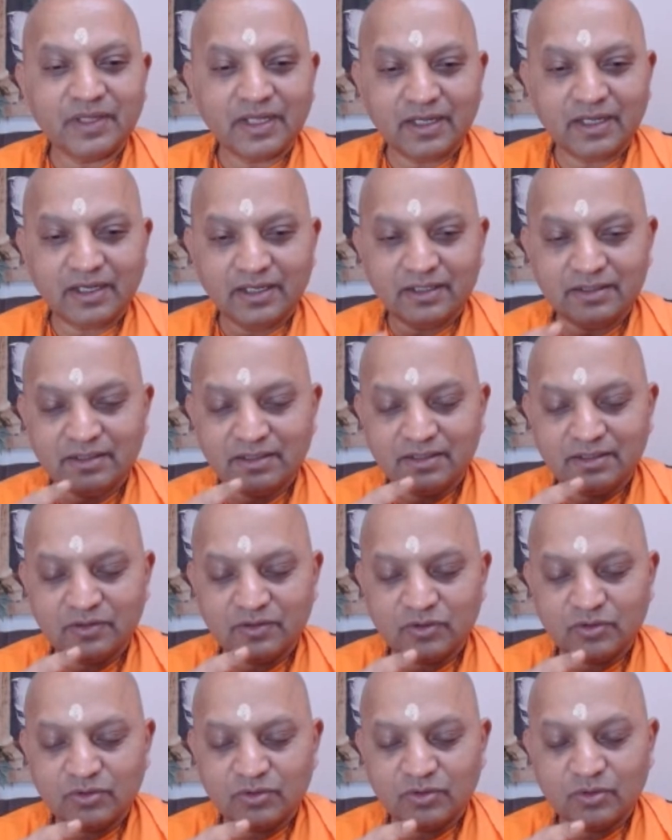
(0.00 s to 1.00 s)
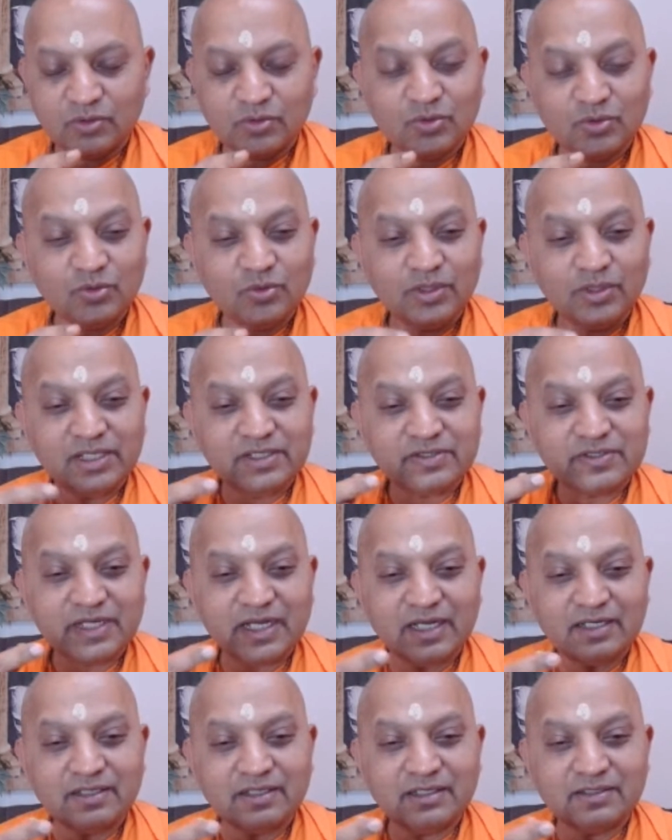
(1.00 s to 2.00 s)
and to
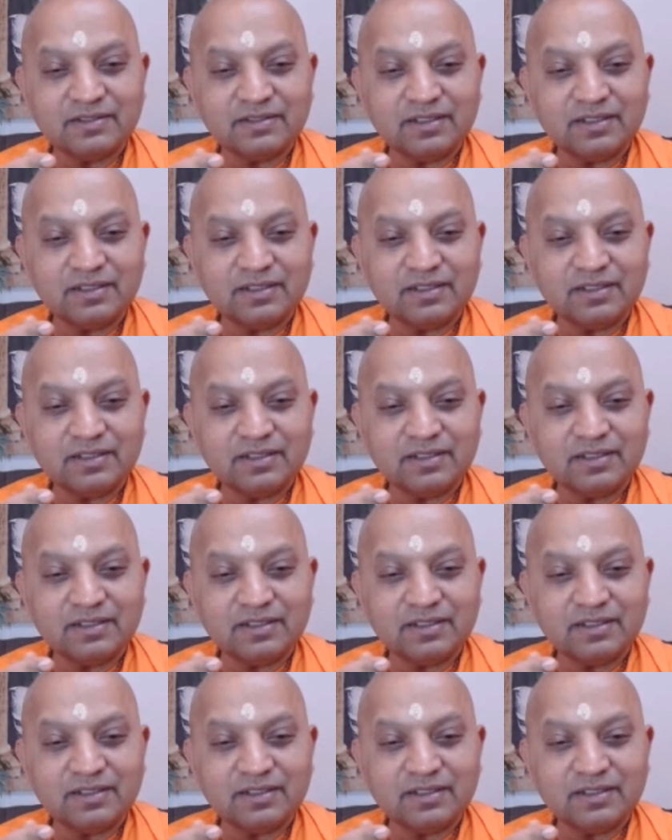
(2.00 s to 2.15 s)
inside that